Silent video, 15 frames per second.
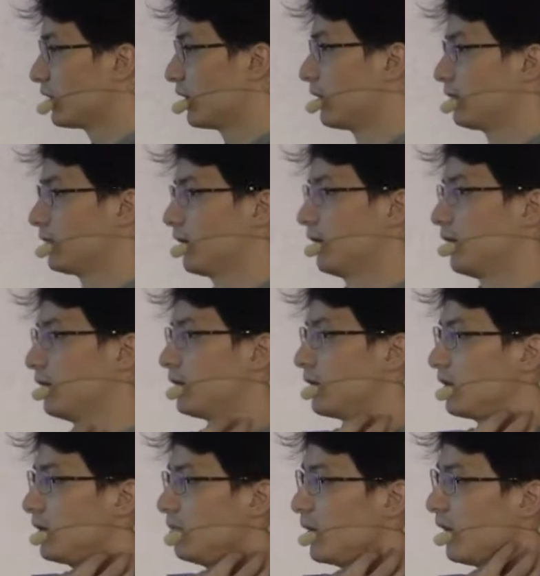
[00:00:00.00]
the
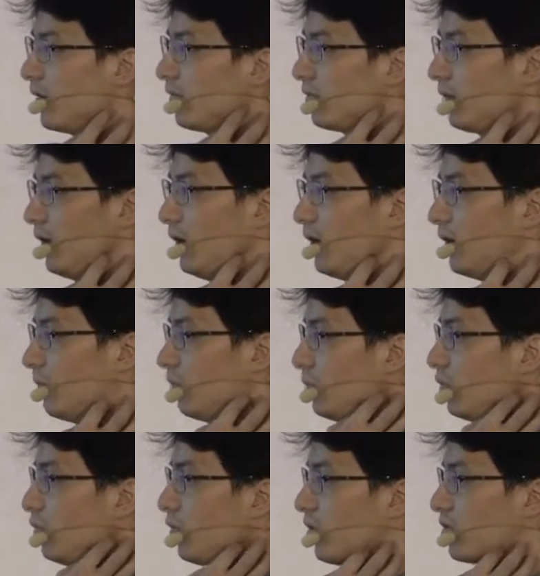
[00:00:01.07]
TBF
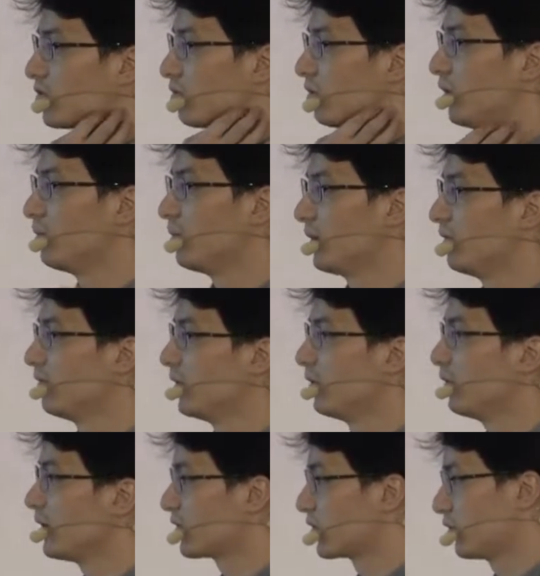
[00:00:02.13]
rules will be
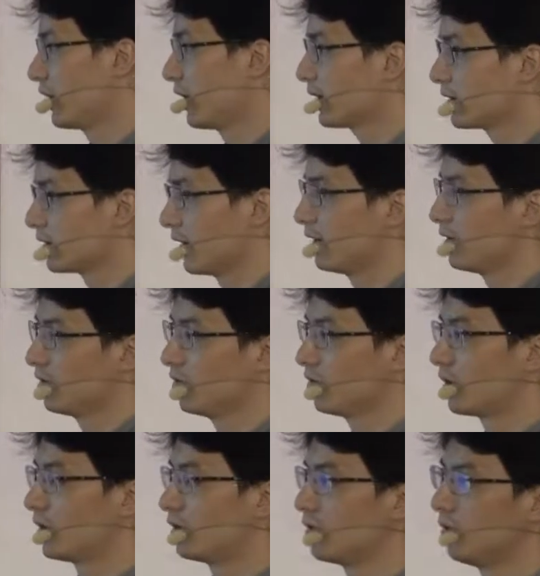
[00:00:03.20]
very strict, and you
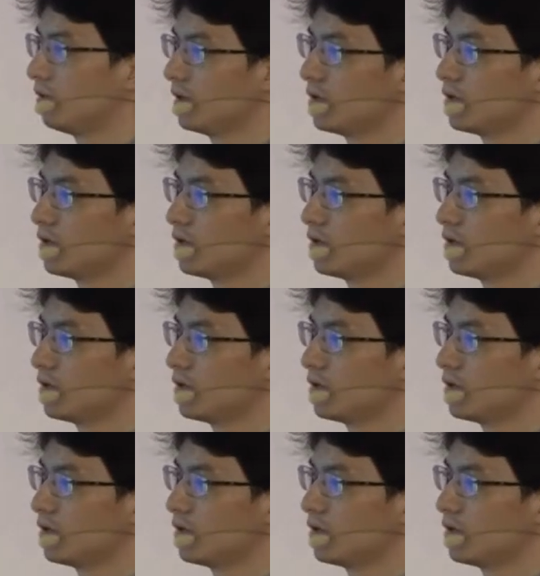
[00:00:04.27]
can only